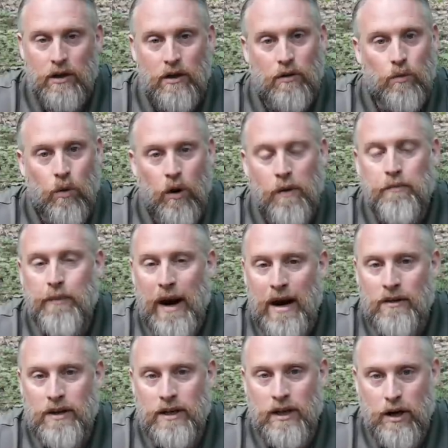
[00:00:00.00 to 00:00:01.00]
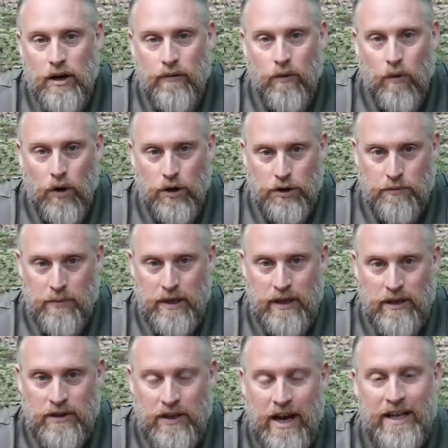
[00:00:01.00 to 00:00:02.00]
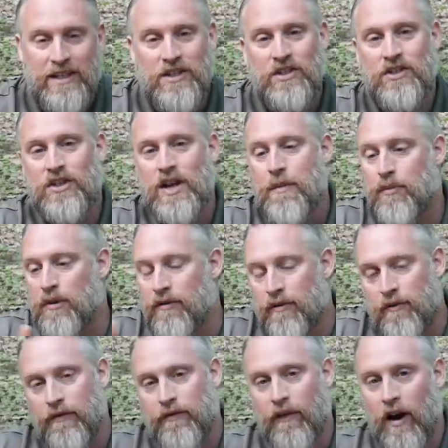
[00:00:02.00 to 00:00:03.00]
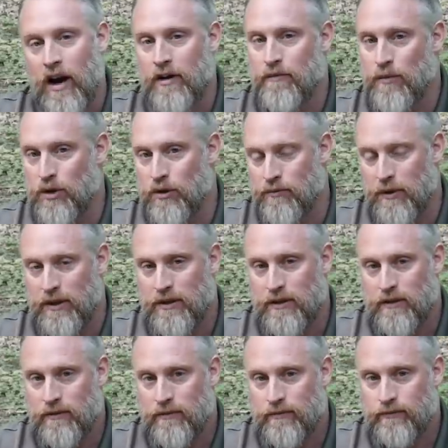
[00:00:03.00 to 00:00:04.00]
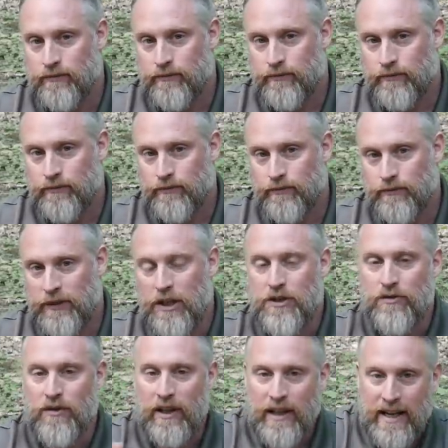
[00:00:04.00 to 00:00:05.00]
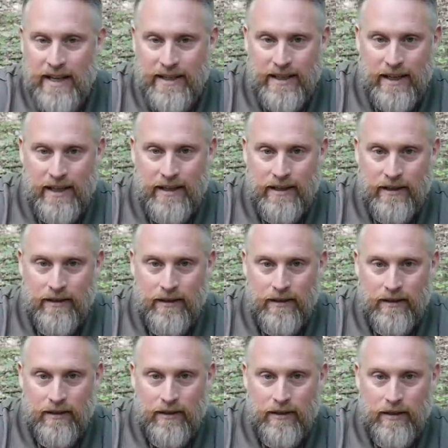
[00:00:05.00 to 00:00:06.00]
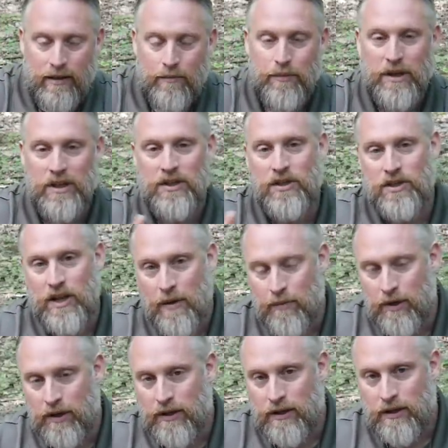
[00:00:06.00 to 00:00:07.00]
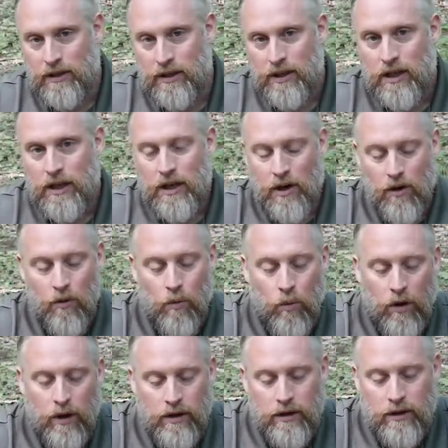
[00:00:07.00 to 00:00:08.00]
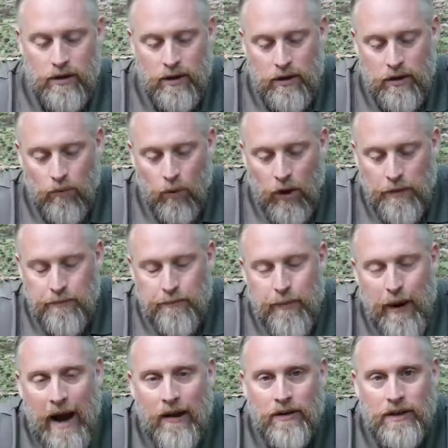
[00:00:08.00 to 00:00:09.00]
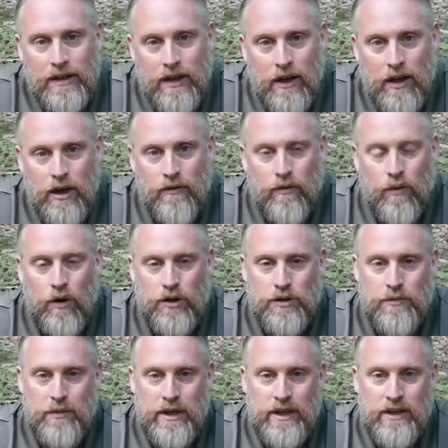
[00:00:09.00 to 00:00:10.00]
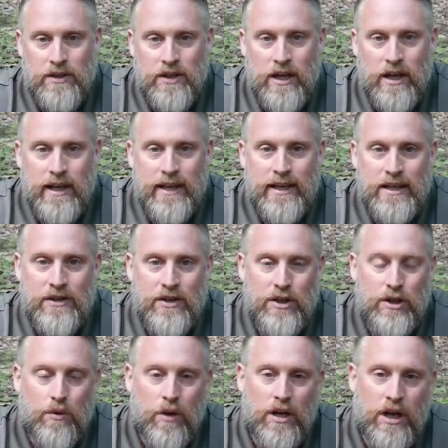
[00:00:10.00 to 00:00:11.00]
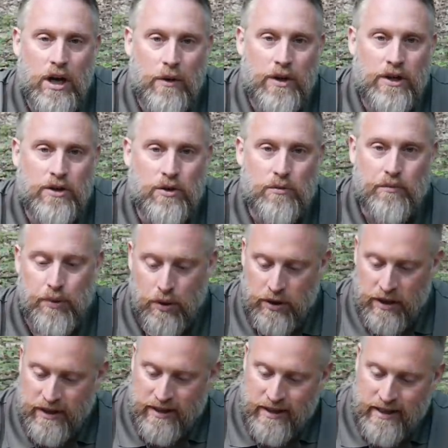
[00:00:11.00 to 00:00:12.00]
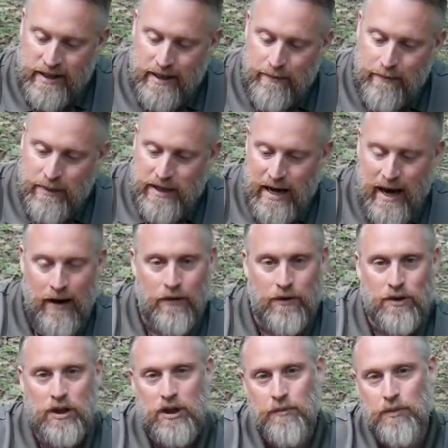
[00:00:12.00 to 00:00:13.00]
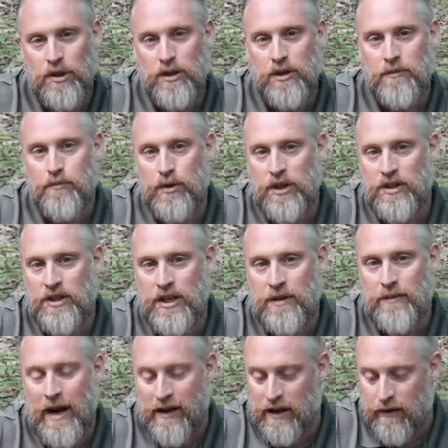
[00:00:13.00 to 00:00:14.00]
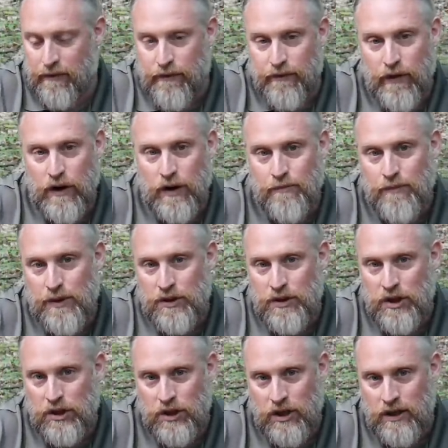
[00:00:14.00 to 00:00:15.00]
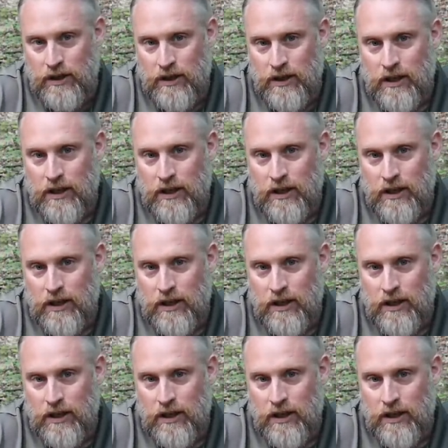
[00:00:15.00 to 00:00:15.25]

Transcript: What bounding overwatch means, and it's separate from fire and movement. It's related, but it's separate. What bounding overwatch means is that you are going to put a team down. You're going to put a team down in a firm position